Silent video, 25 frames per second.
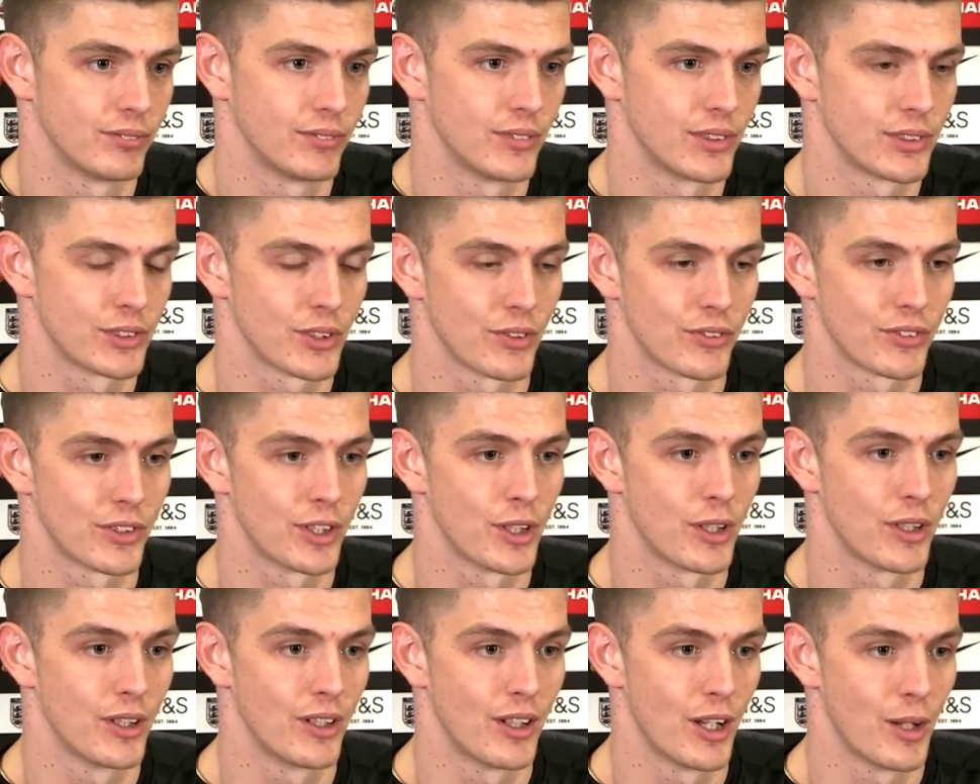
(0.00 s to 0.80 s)
It's
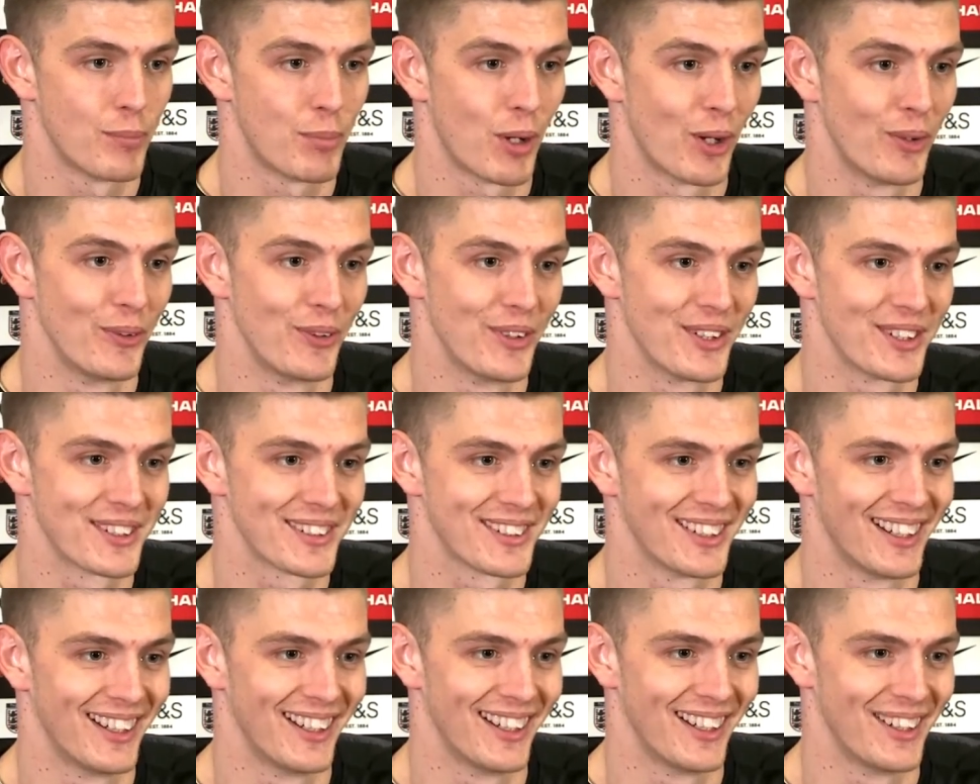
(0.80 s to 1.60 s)
obviously a
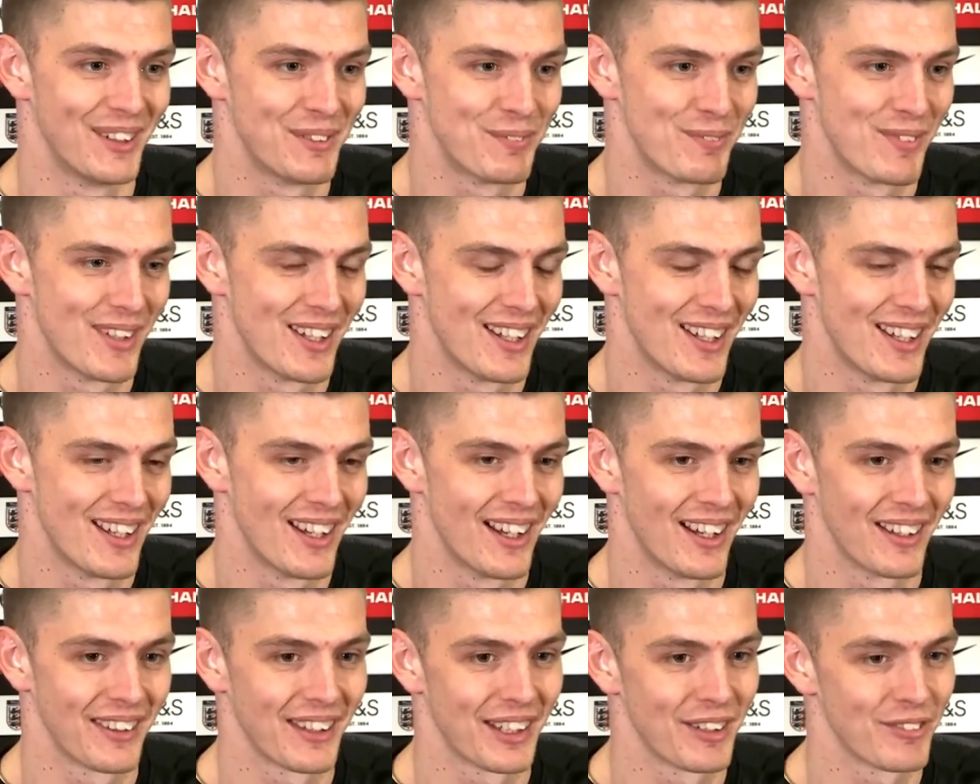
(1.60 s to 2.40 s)
bonus. I
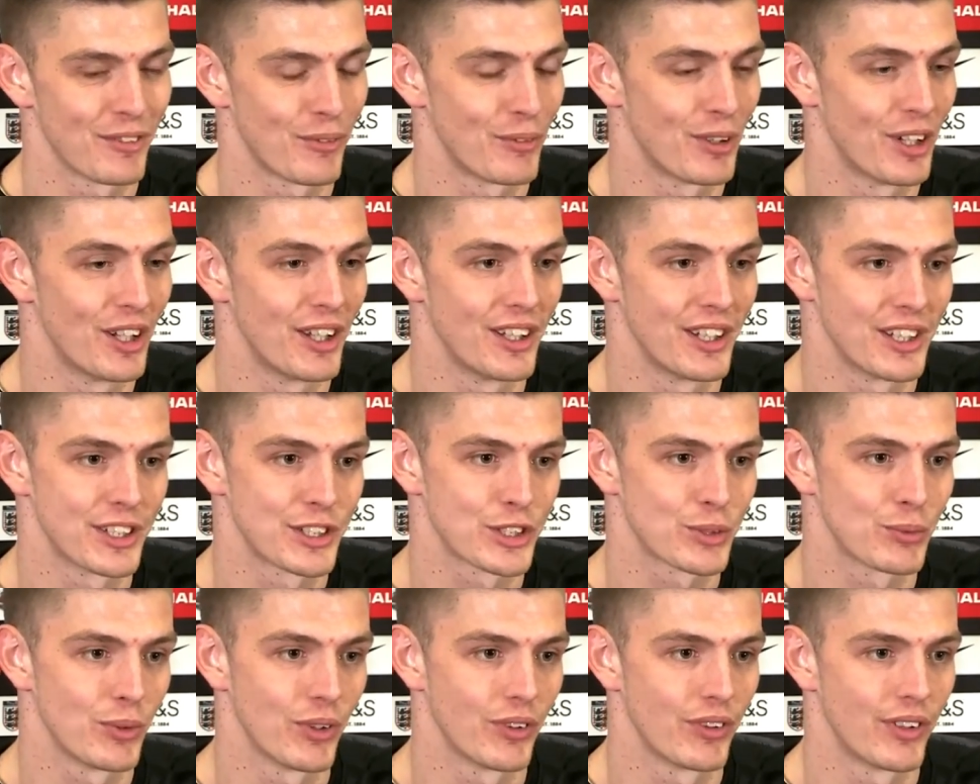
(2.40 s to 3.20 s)
think if I weren't in this
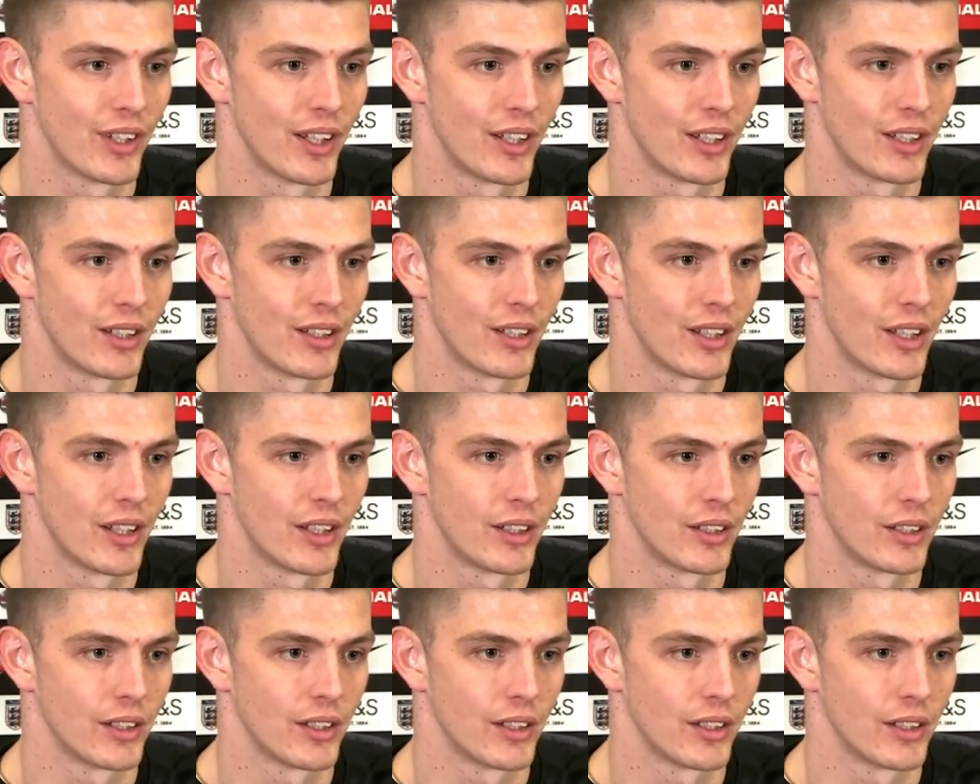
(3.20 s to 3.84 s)
squad, then